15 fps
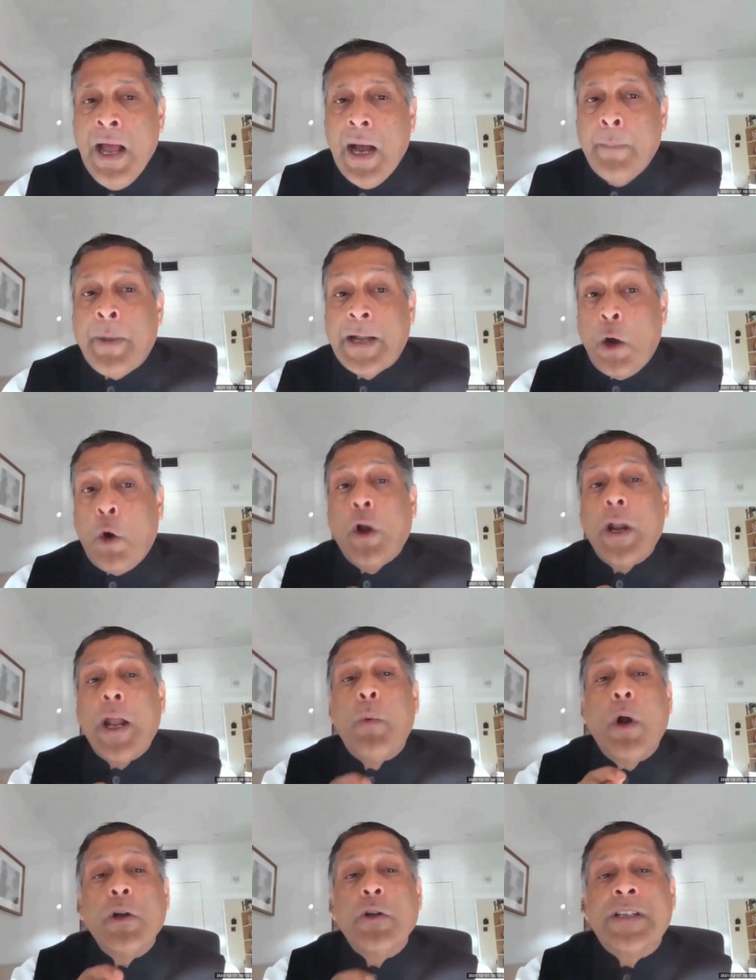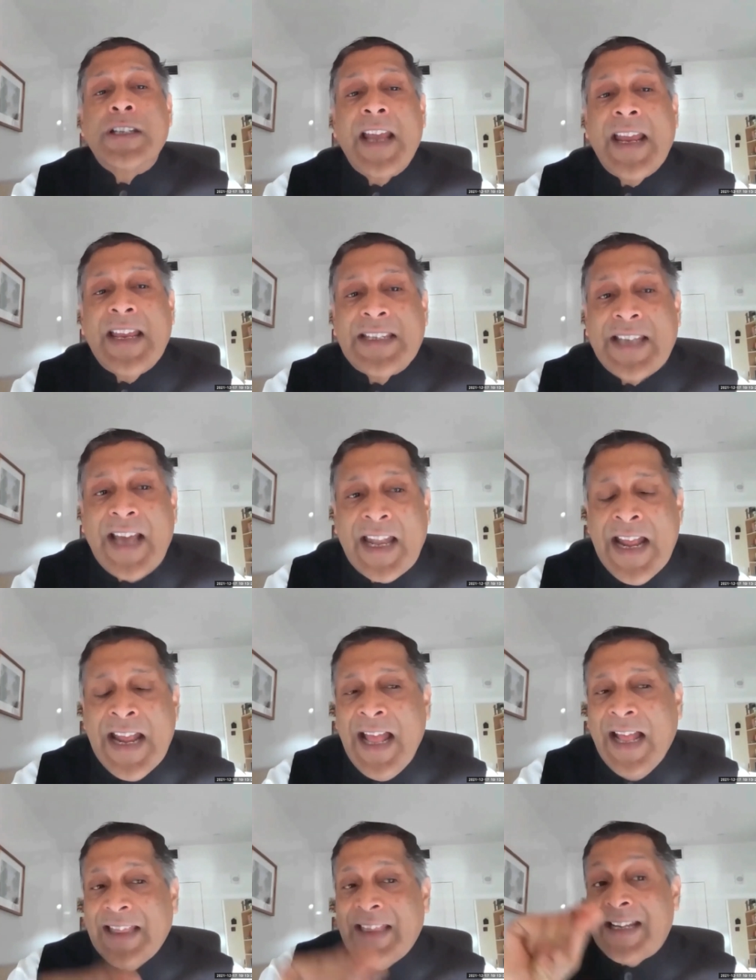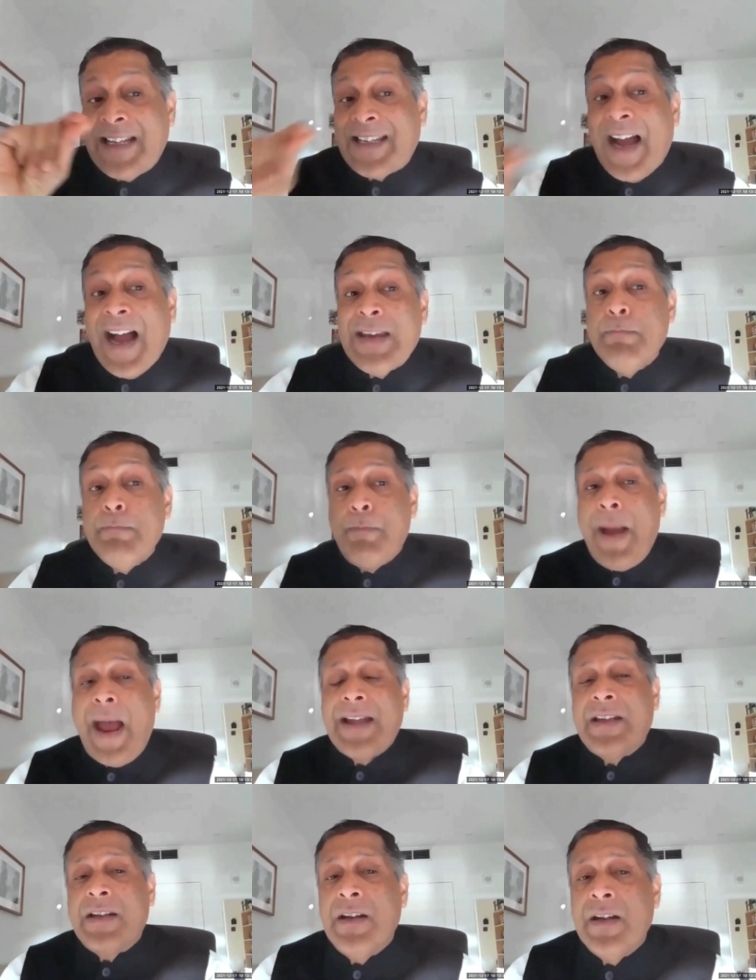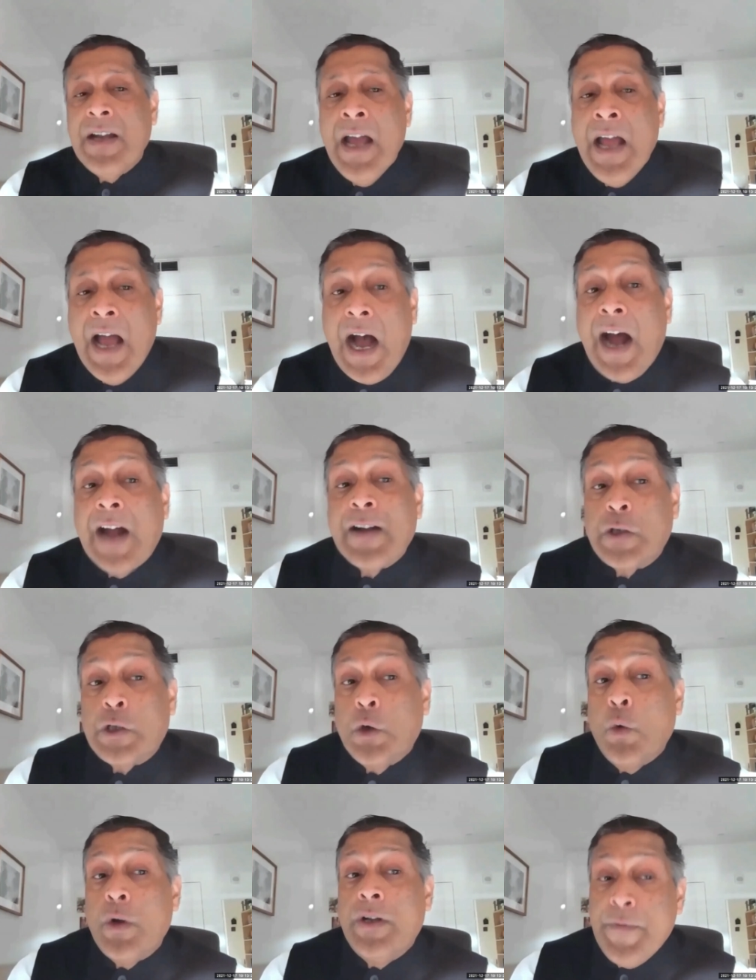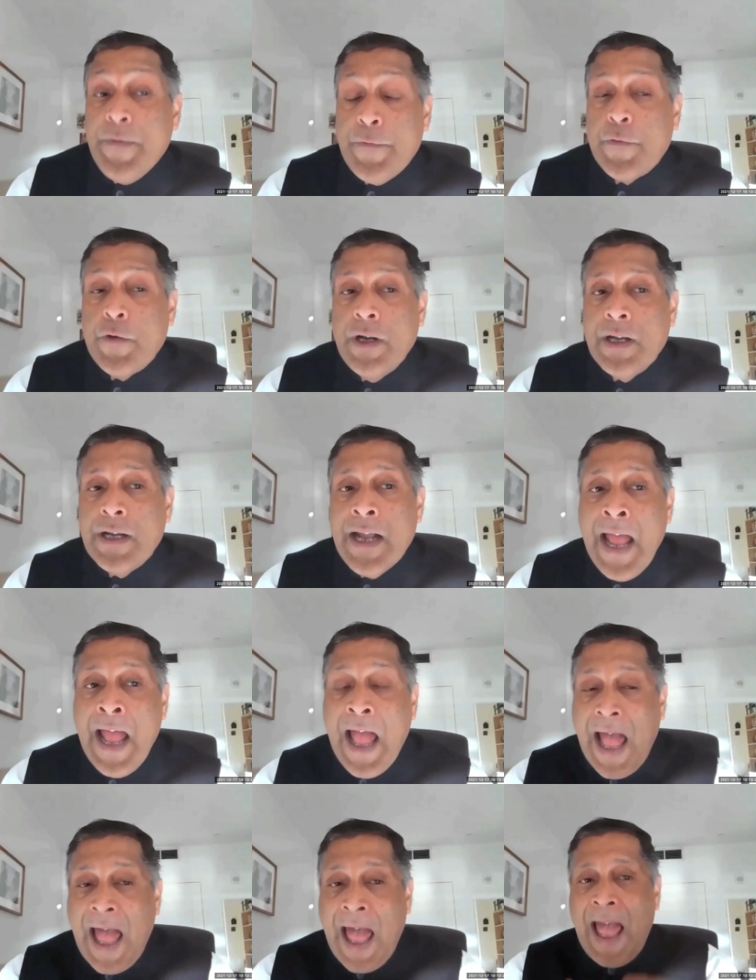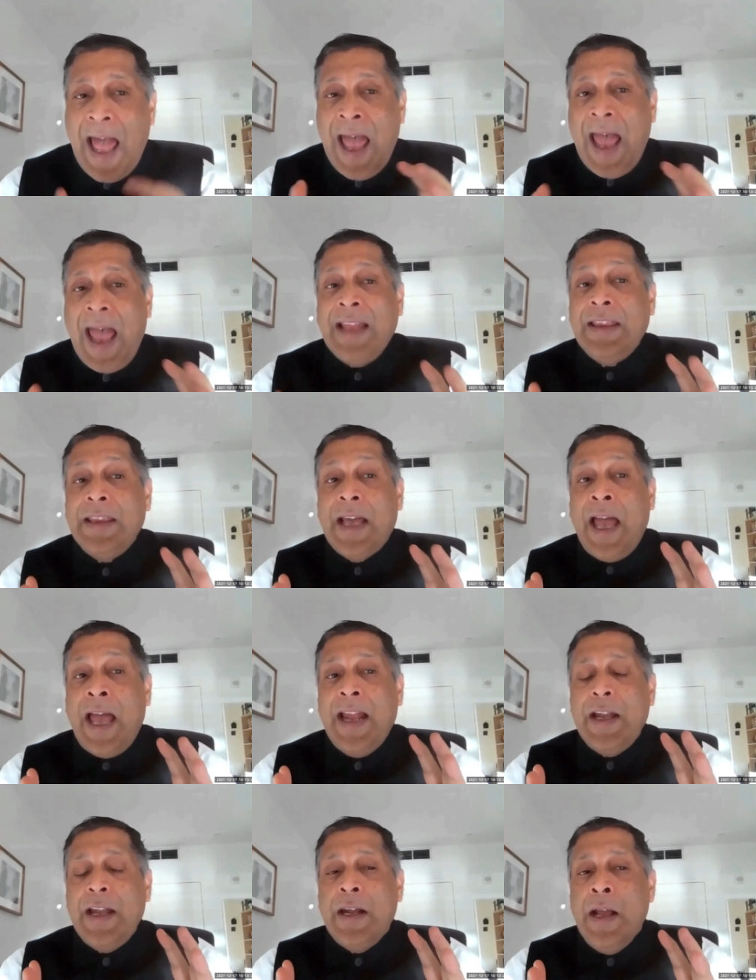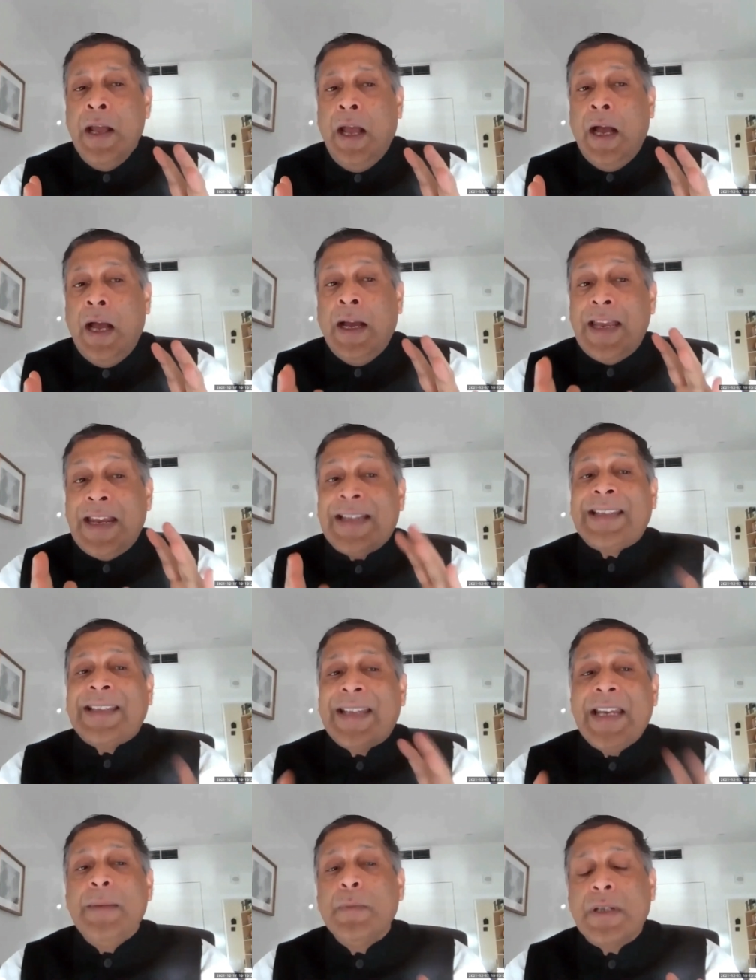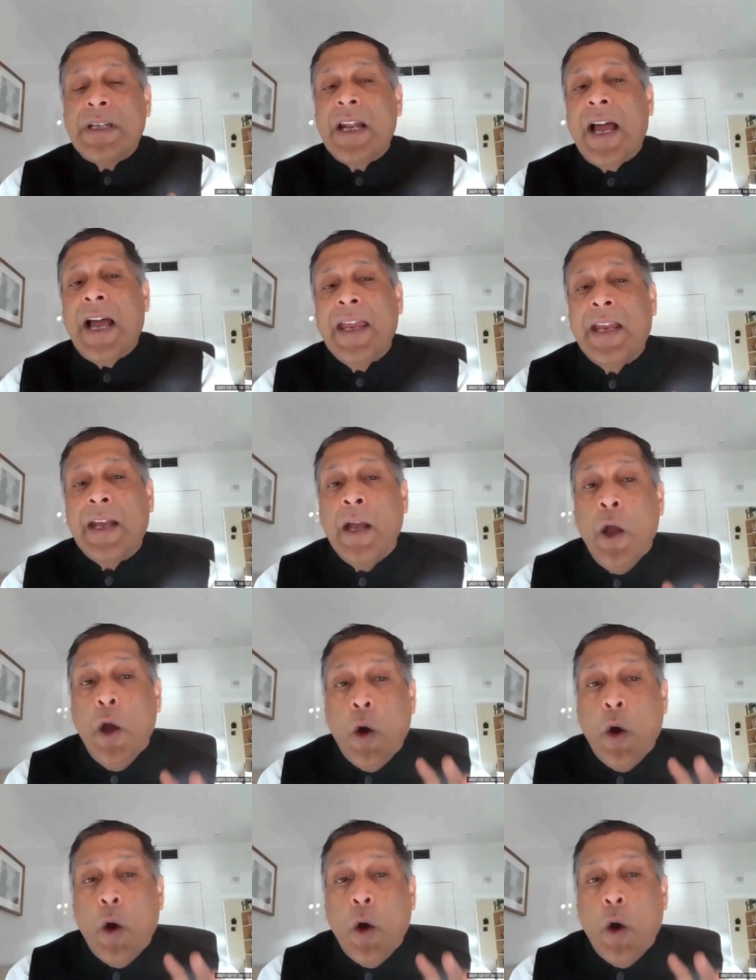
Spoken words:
But all I want to say is that the time pattern are so different, and it seems like